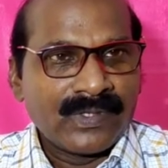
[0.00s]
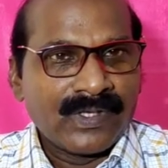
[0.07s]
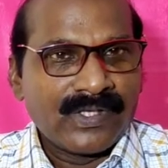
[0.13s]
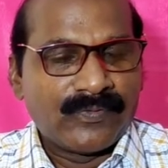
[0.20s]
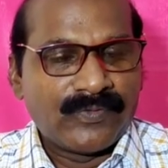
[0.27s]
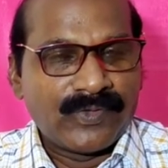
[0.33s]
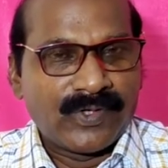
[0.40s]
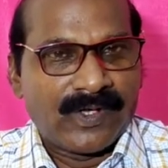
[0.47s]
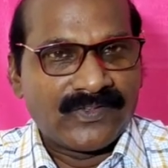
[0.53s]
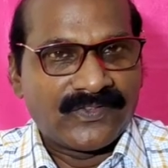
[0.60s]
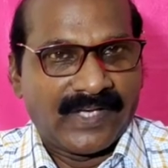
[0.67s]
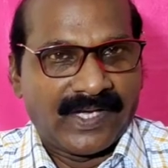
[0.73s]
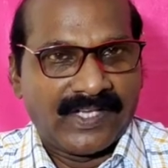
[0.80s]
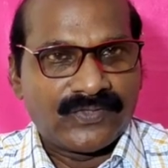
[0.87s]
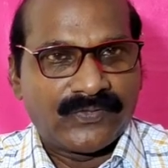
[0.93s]
If you are
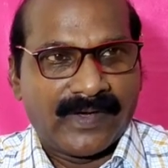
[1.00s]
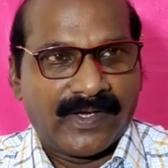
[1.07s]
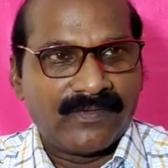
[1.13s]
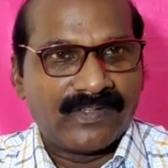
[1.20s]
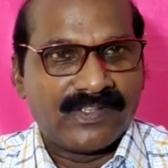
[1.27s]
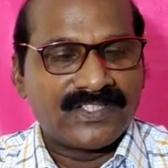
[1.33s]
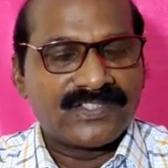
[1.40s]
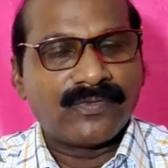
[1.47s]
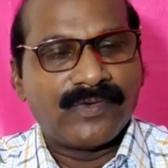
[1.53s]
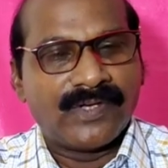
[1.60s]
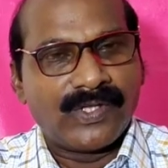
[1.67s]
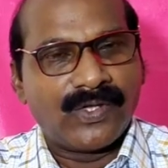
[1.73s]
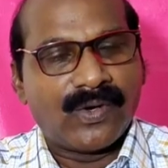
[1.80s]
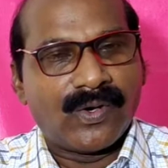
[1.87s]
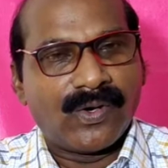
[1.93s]
satisfied with this
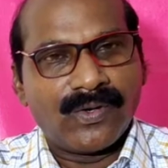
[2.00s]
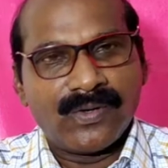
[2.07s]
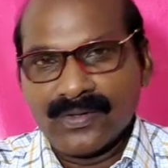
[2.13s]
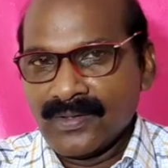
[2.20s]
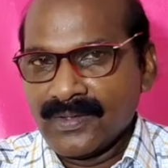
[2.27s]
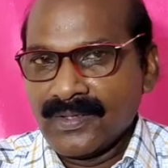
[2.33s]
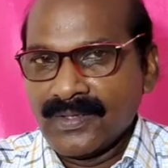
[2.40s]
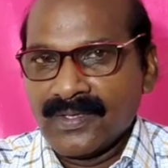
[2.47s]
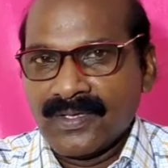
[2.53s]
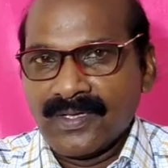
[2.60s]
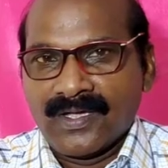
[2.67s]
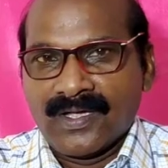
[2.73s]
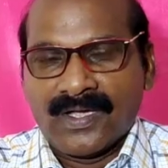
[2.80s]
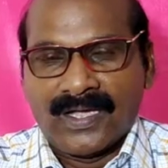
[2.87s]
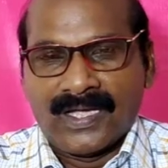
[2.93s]
video,
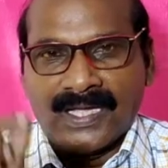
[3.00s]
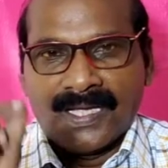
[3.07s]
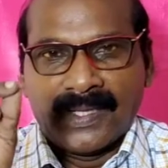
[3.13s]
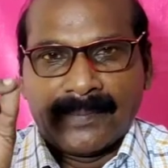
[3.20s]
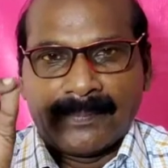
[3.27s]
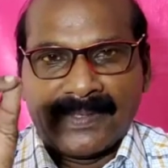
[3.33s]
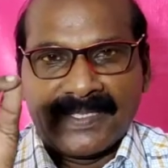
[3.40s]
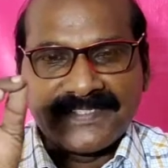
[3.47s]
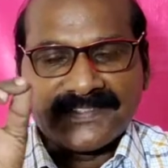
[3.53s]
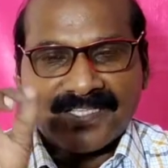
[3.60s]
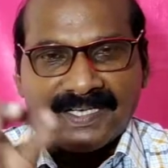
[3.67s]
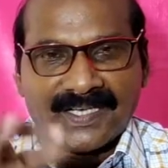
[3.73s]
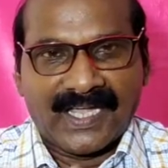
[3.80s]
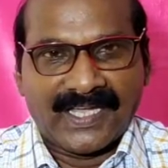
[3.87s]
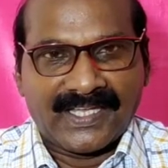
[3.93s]
please
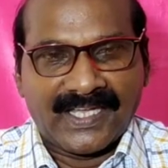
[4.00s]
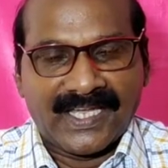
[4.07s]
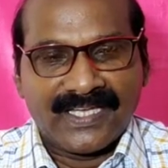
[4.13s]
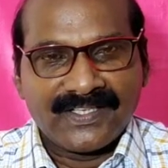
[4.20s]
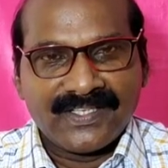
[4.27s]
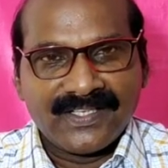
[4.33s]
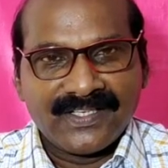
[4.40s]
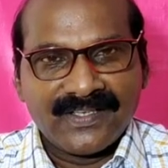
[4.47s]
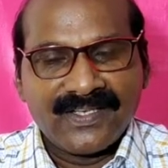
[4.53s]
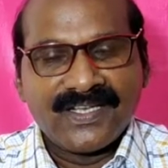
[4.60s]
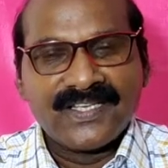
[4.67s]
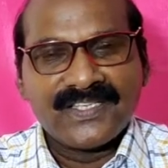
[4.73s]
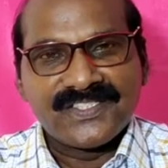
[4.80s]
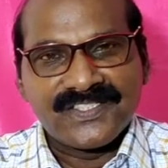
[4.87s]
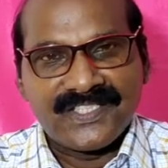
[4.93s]
like it,
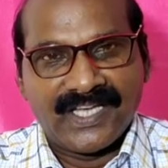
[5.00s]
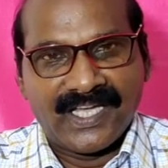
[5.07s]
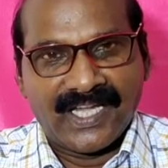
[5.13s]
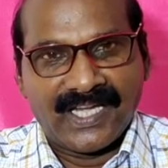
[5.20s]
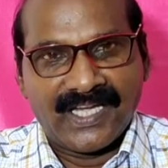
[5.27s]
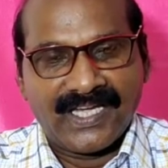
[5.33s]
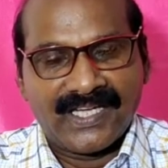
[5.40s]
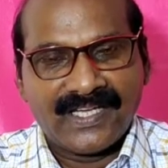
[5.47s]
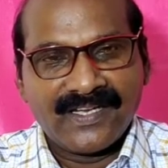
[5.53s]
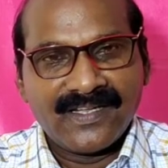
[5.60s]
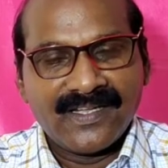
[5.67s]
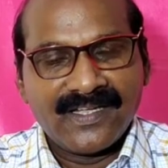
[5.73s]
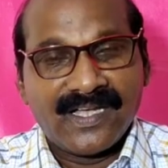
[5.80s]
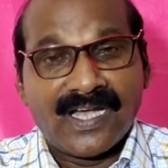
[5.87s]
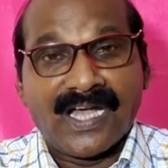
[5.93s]
share
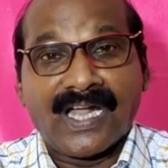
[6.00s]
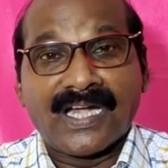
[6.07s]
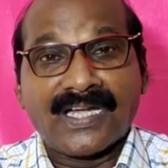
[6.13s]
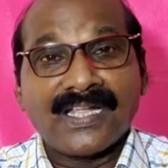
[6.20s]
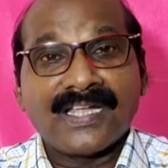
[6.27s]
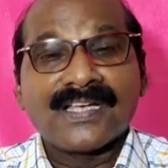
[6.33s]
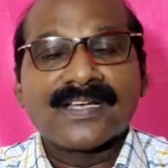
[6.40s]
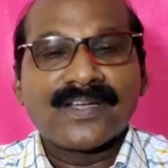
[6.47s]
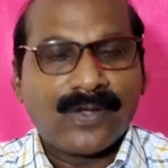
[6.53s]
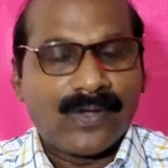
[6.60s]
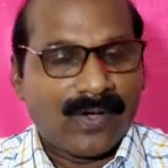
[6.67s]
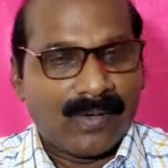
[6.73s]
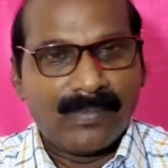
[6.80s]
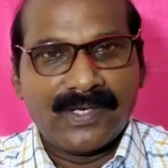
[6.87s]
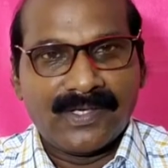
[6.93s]
it and
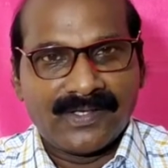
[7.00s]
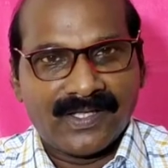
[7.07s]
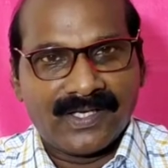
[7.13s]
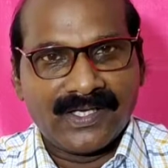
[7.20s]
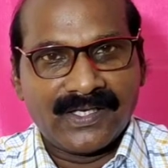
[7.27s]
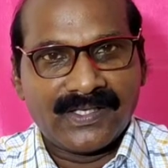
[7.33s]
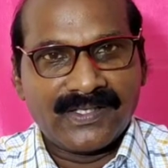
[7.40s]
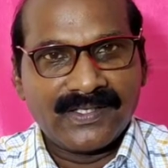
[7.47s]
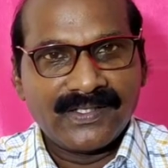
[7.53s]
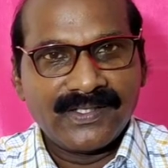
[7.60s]
comment on it.